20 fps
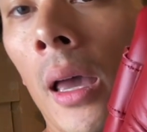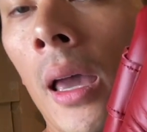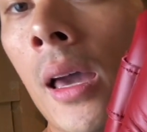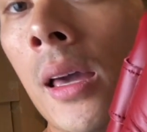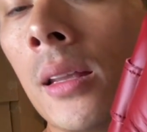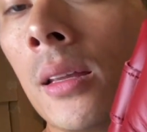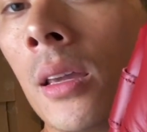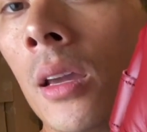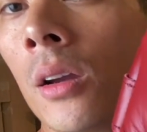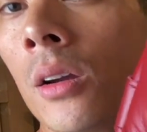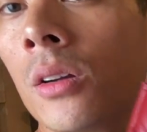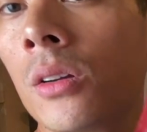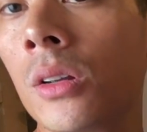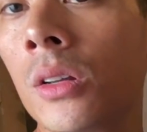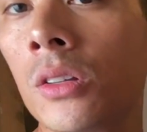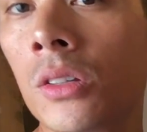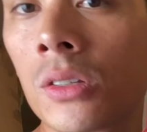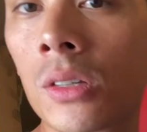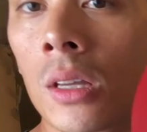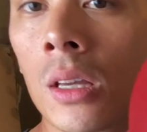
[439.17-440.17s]
headgear
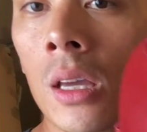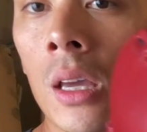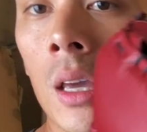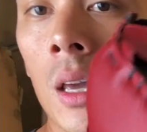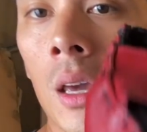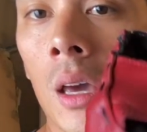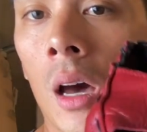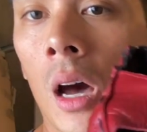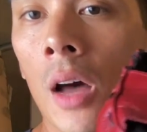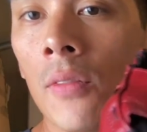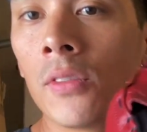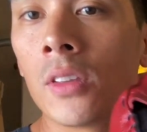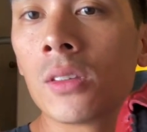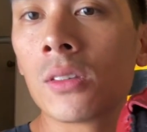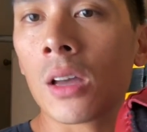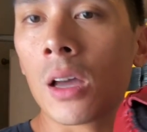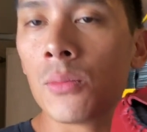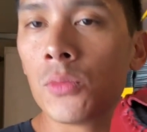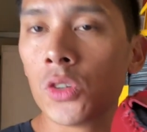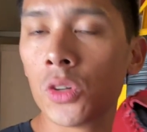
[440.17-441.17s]
is,
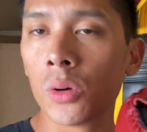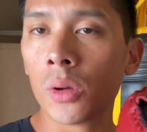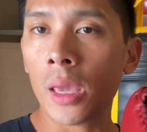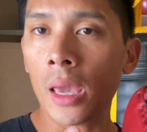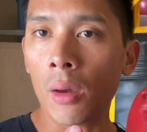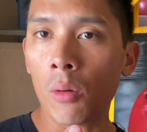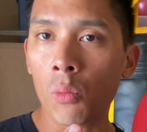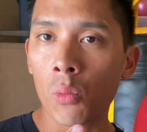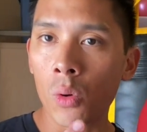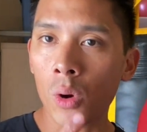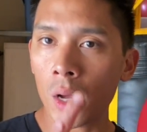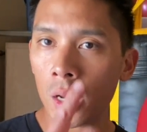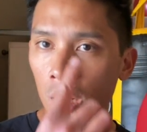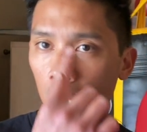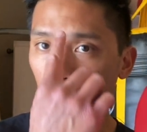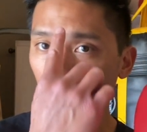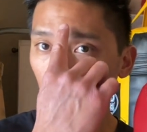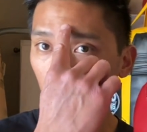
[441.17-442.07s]
oftentimes you'll get one